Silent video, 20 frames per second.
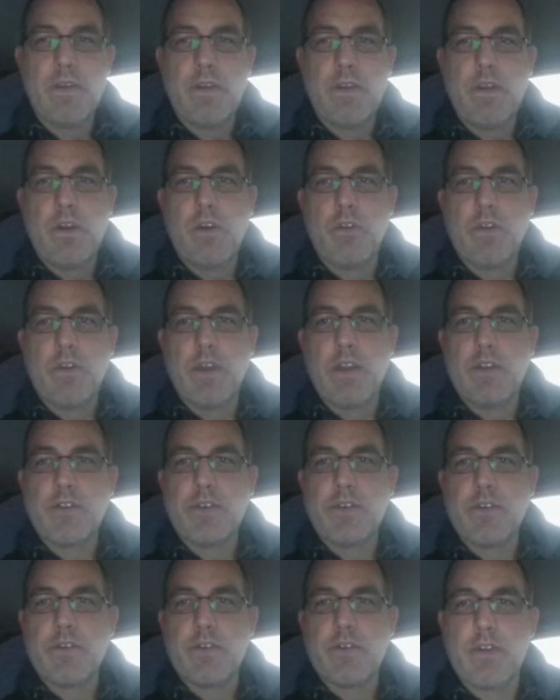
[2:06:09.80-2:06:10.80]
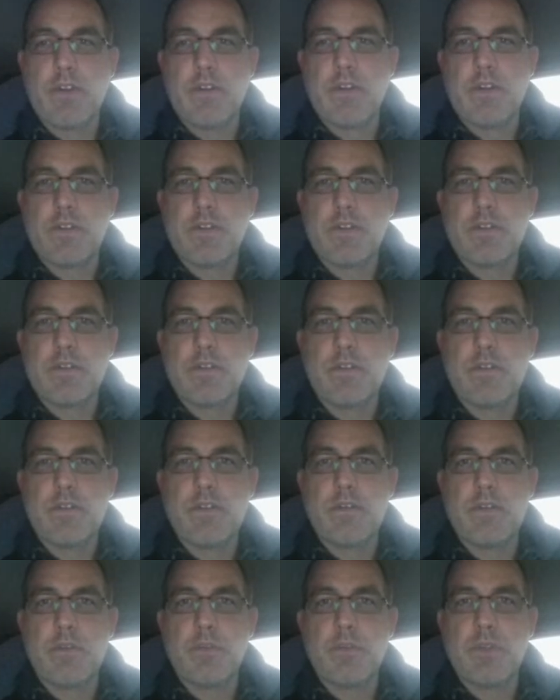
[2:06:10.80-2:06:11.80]
Okay, so let's look at this.
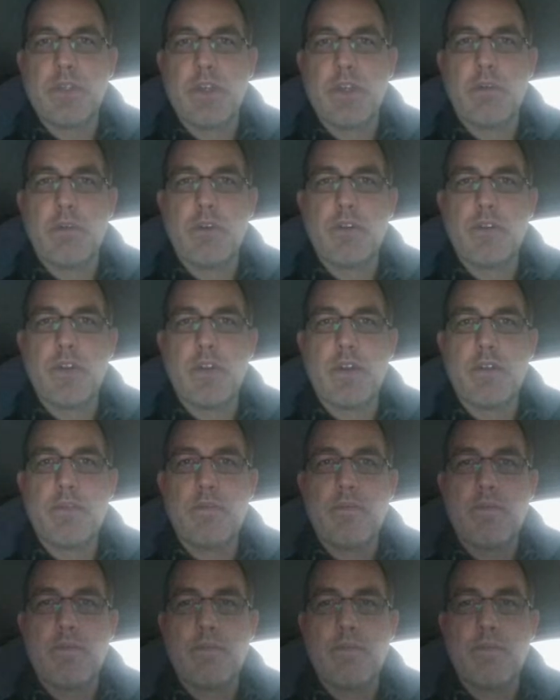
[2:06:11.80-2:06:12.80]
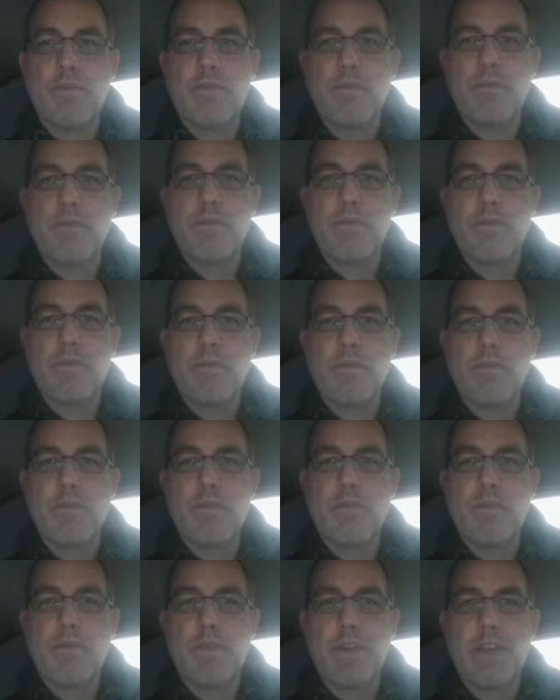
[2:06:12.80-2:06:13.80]
Oopsie, I don't want to do that.
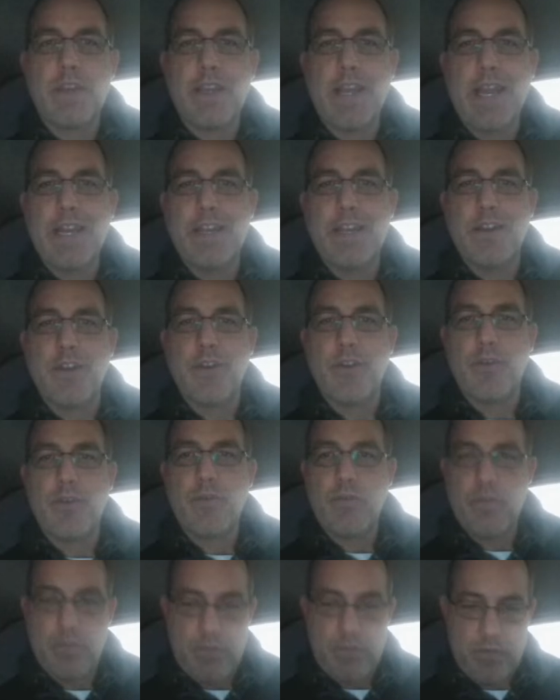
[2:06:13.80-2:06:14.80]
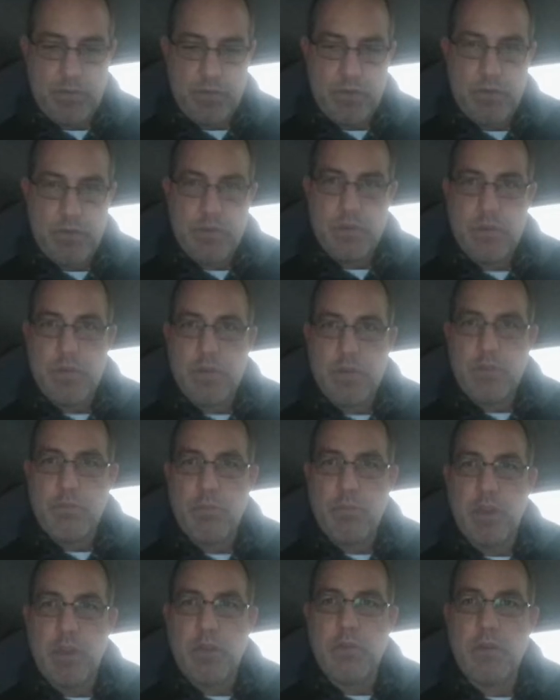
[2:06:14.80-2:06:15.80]
I kind of do,
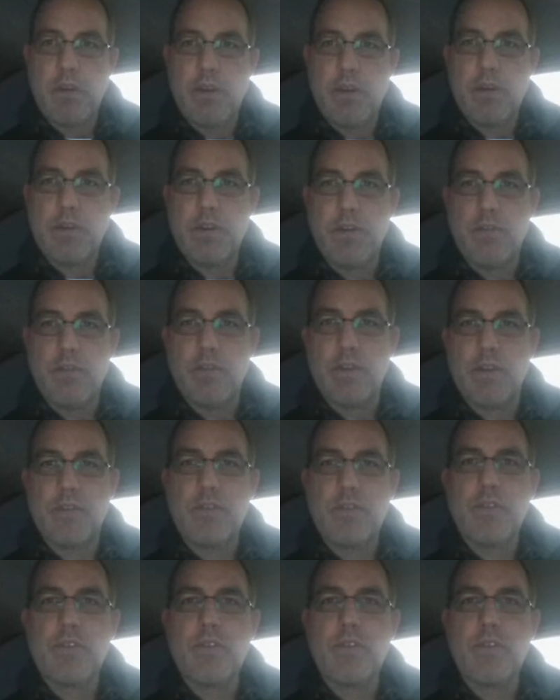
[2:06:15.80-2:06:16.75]
but I want to do this.